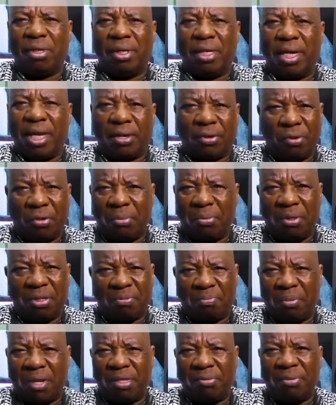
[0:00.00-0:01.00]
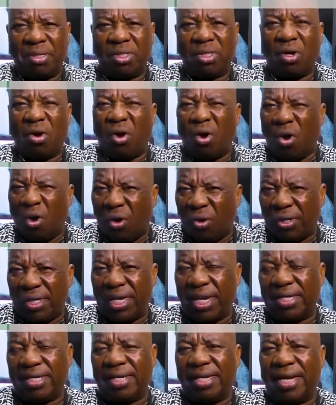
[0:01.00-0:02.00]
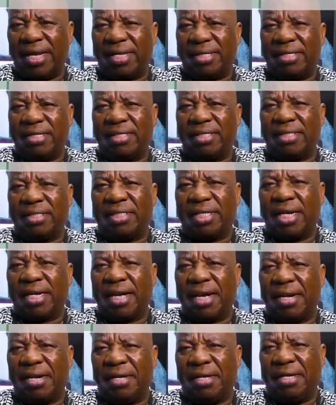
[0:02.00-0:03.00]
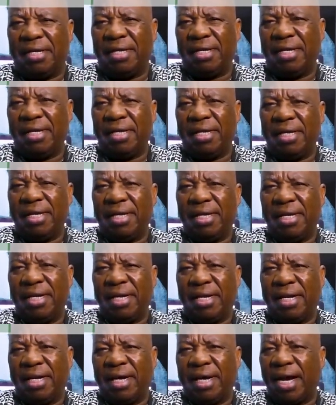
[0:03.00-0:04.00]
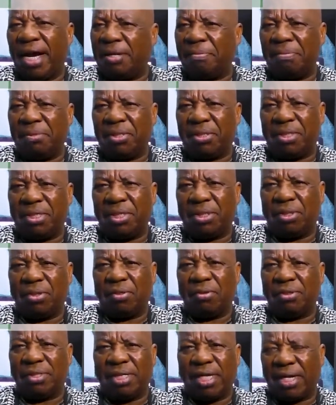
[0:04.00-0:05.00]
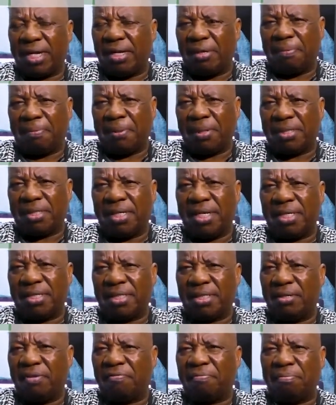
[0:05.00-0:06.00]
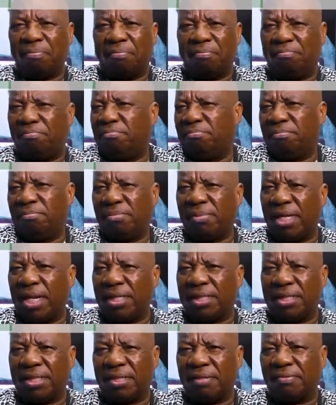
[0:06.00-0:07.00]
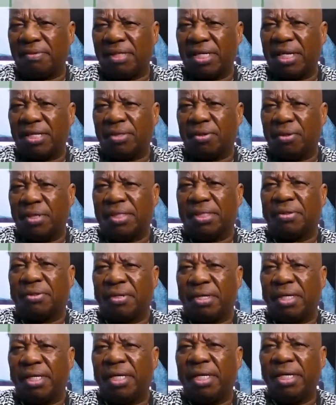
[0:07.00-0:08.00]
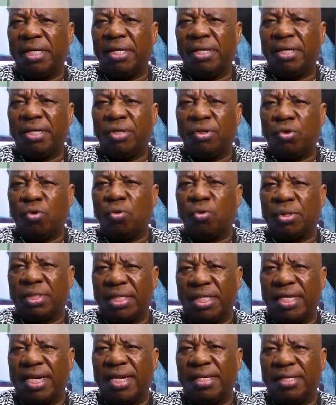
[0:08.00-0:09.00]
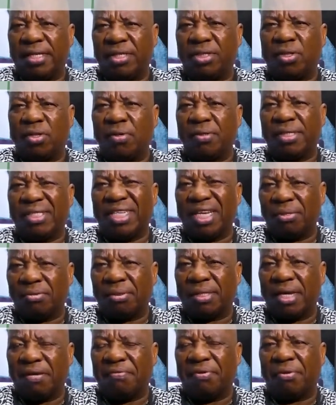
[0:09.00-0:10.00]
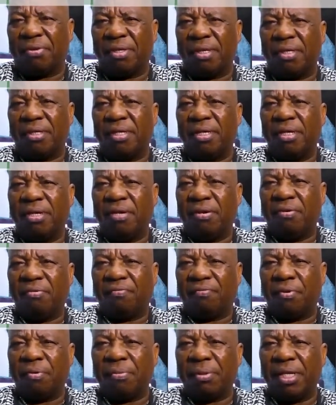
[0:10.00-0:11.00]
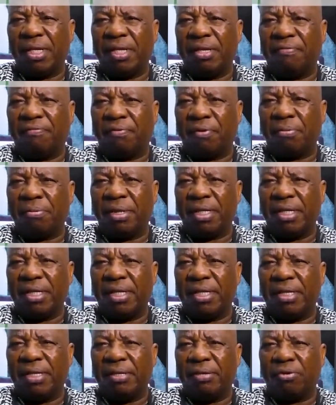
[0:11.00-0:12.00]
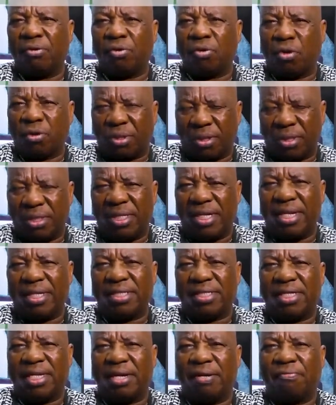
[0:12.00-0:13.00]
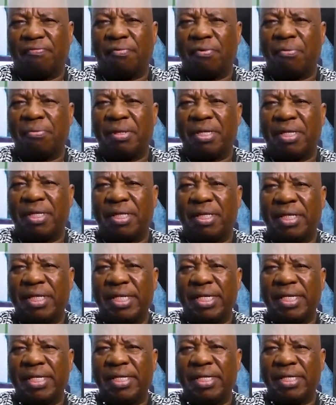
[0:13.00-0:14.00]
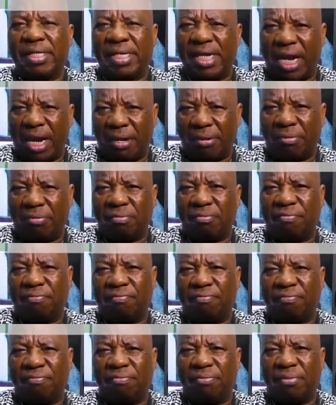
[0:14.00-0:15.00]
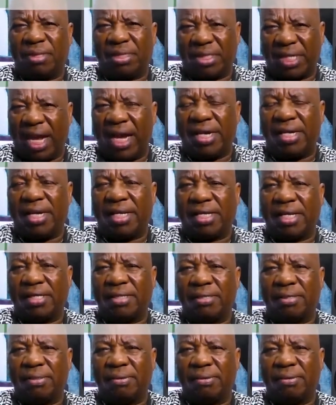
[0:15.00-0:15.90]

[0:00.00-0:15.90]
economic mismanagement under the Shagari administration, Shagari presidency of 1979 to 83, you will see that this song dealt with everything from the rottenness, from the downside that had